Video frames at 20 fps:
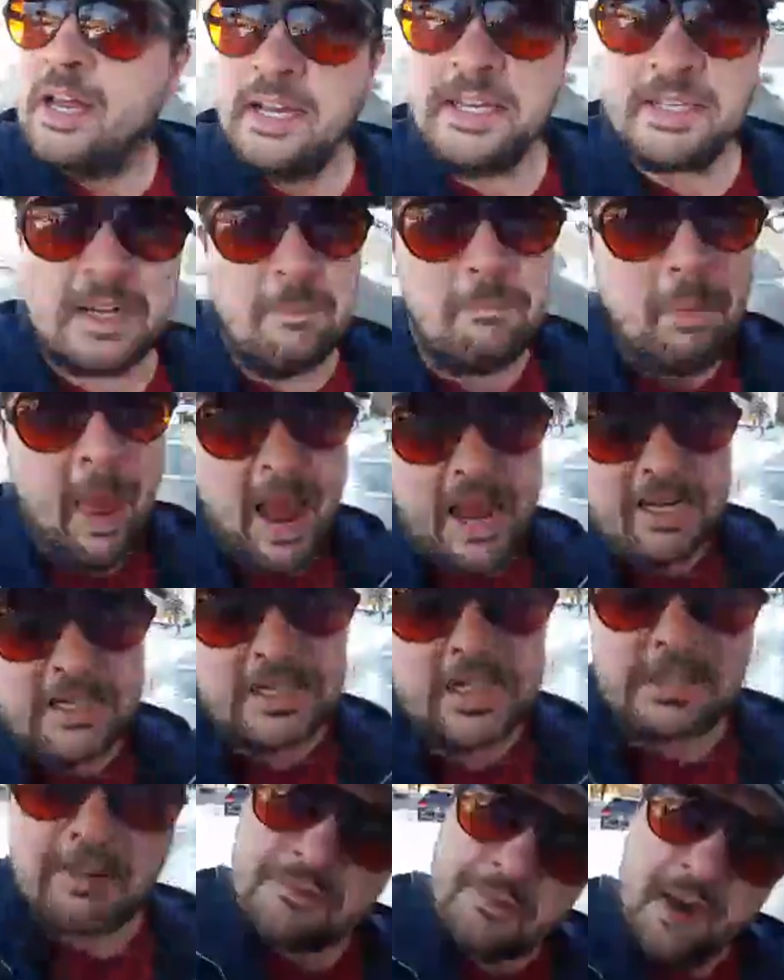He's gonna
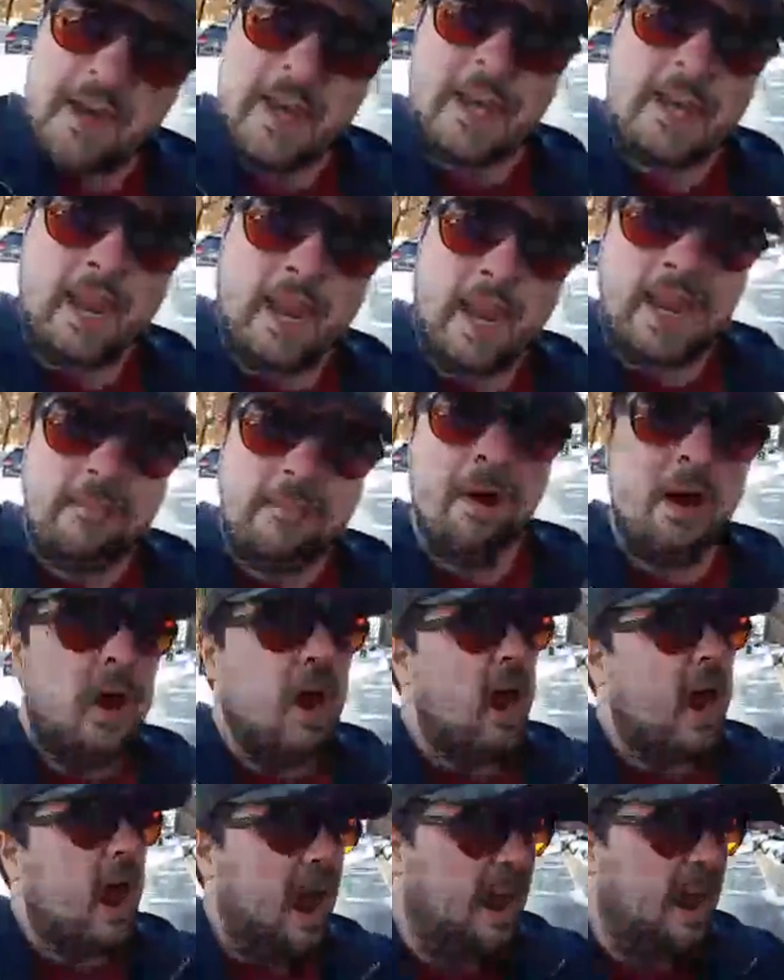manage this fucking game,
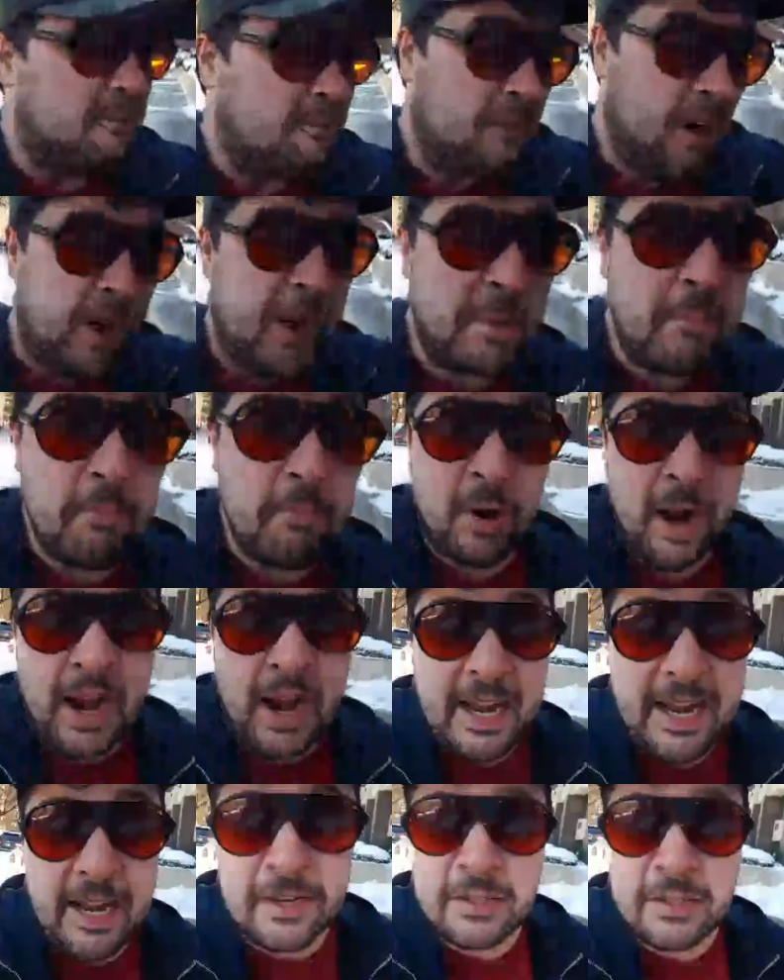and fucking
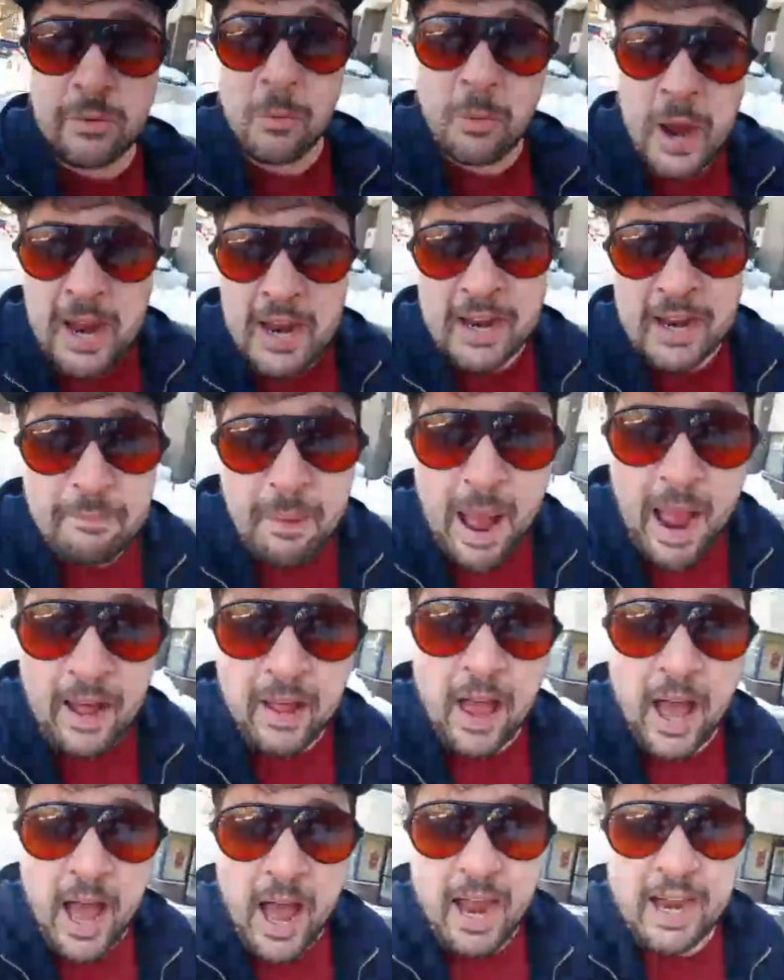Brady doesn't win at
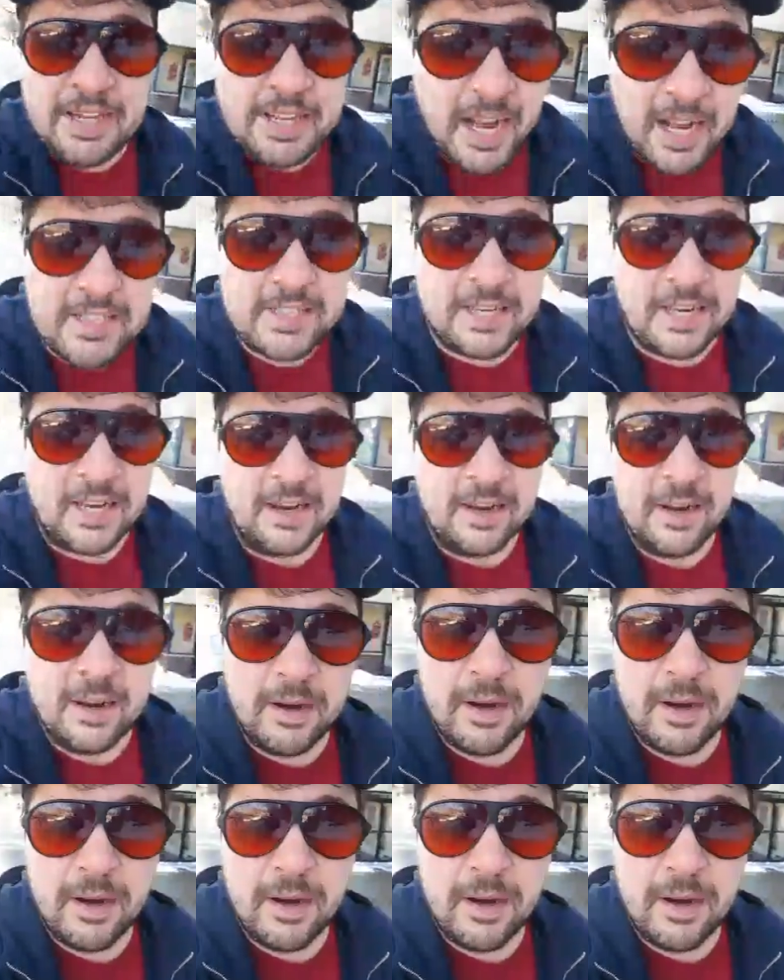Mile High, does he?